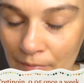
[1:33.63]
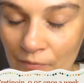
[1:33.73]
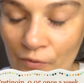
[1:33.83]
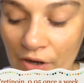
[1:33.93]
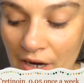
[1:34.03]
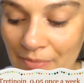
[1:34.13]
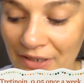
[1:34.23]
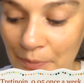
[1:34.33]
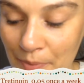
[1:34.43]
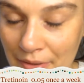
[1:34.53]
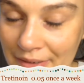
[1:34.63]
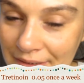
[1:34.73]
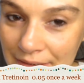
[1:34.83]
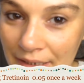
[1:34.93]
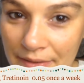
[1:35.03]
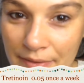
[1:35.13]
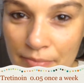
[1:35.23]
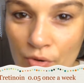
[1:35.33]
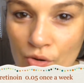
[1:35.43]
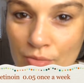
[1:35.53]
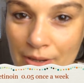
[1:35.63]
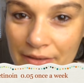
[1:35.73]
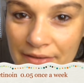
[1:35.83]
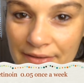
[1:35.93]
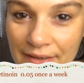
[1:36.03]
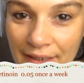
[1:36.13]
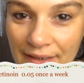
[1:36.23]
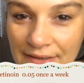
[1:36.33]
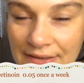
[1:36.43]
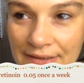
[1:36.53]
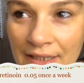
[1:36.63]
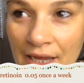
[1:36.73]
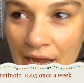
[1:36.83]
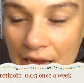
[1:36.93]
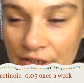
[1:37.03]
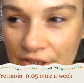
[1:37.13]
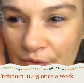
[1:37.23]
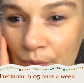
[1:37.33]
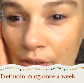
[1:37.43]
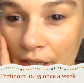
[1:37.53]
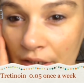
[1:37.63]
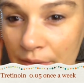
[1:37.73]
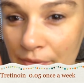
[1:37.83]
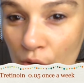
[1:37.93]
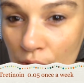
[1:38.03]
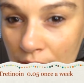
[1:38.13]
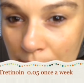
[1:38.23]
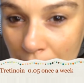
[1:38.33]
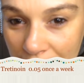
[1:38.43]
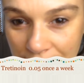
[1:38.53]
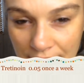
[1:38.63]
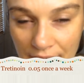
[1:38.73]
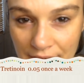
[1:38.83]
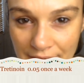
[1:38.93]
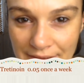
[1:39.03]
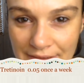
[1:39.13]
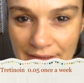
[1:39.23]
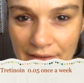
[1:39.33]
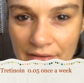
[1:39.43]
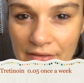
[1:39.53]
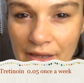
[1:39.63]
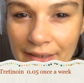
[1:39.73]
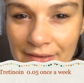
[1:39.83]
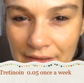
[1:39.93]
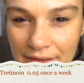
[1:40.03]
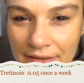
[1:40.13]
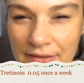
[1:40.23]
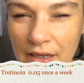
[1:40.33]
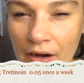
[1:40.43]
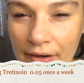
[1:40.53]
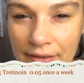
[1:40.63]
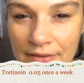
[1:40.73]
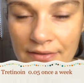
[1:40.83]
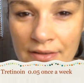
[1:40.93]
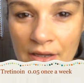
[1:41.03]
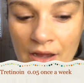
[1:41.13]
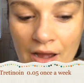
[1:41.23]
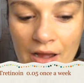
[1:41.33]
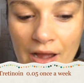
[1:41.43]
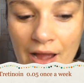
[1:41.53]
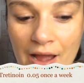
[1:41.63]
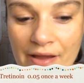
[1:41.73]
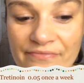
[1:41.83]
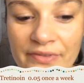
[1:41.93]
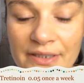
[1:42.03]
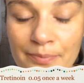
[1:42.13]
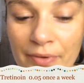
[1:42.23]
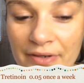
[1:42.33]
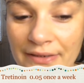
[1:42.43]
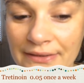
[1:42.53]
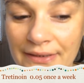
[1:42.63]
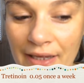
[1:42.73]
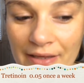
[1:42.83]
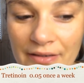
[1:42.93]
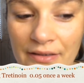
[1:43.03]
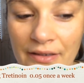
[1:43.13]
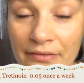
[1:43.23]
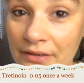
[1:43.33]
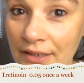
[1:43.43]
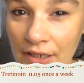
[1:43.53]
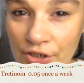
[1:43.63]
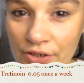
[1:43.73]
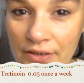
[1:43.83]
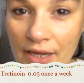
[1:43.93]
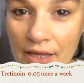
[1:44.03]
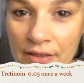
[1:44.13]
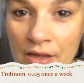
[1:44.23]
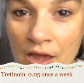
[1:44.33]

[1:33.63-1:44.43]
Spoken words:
What I'm experiencing at the moment is I just feel like only my skin is lightly tight. I haven't experienced any irritation yet.